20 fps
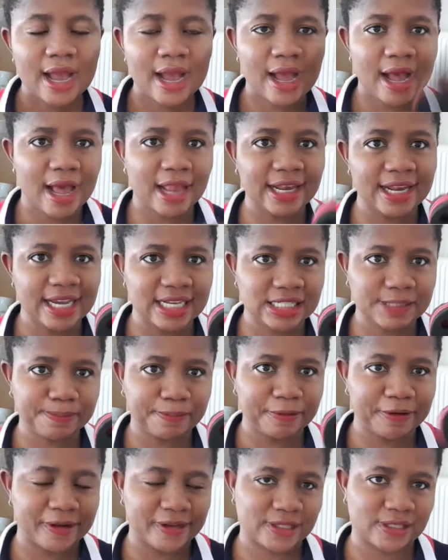
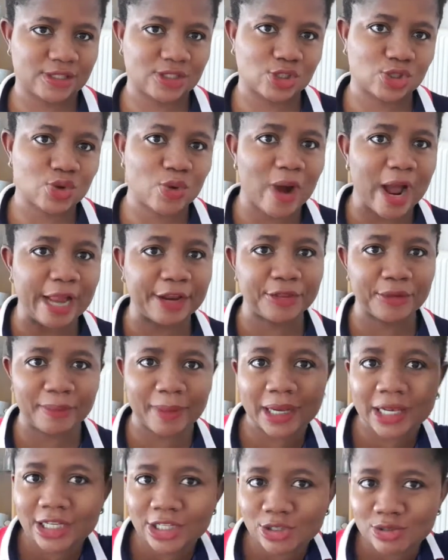AliExpress. So I
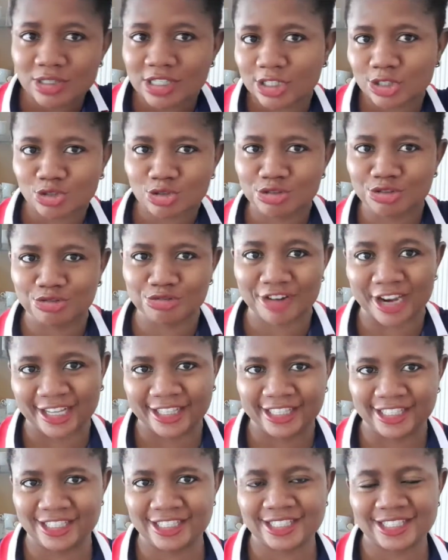normally use it to dread
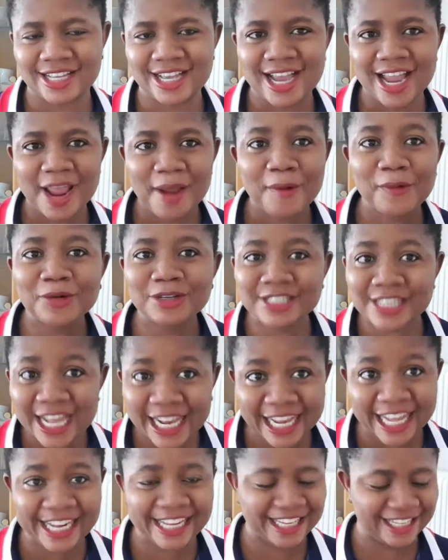it because I
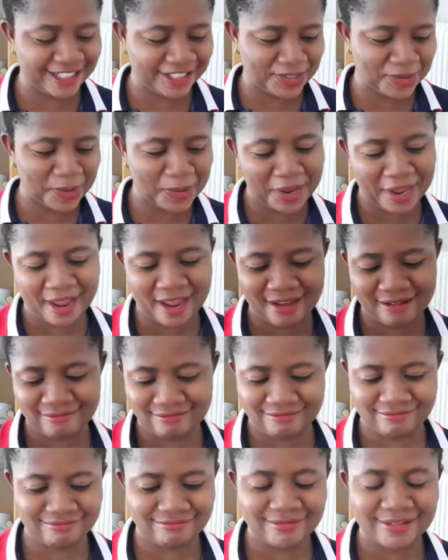like it. Okay,
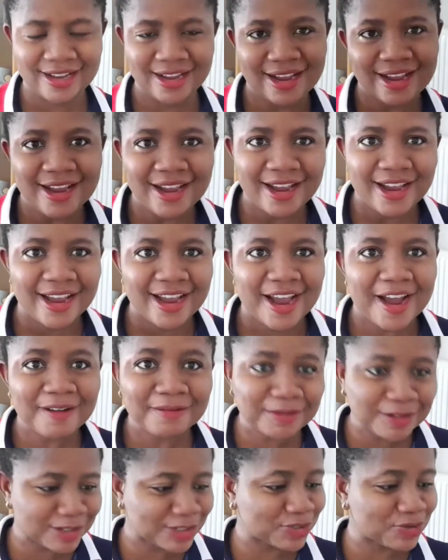I'm
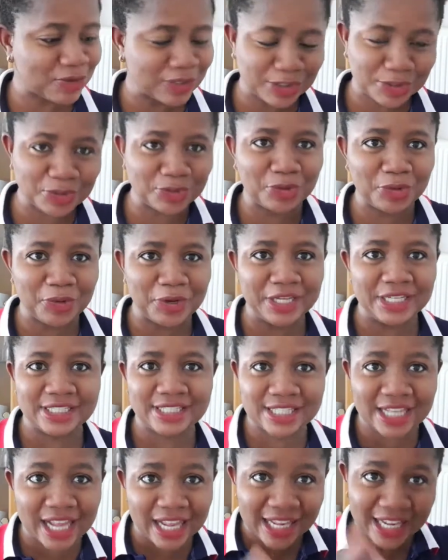just going to do it
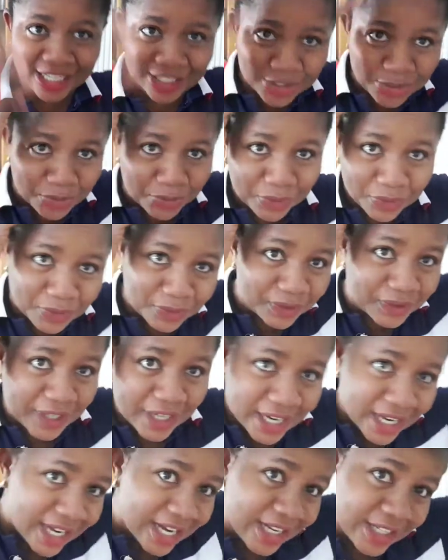a little,
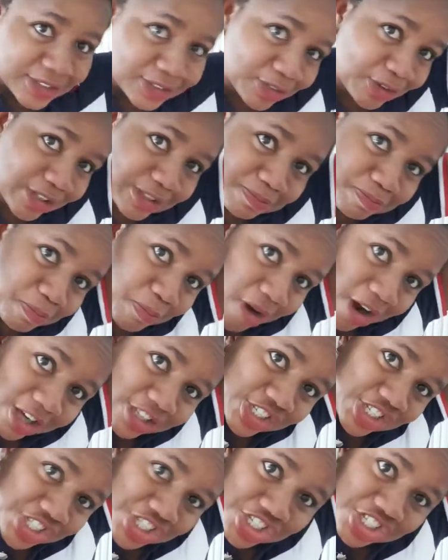not
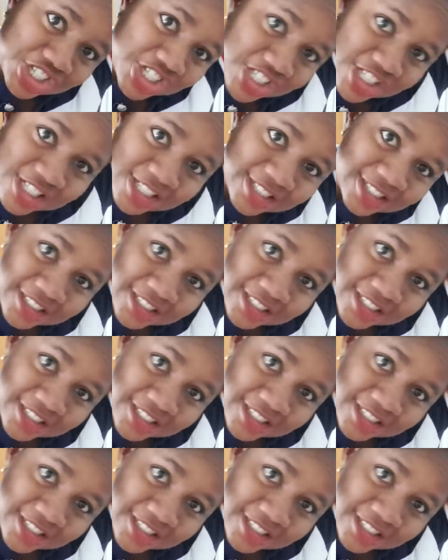much.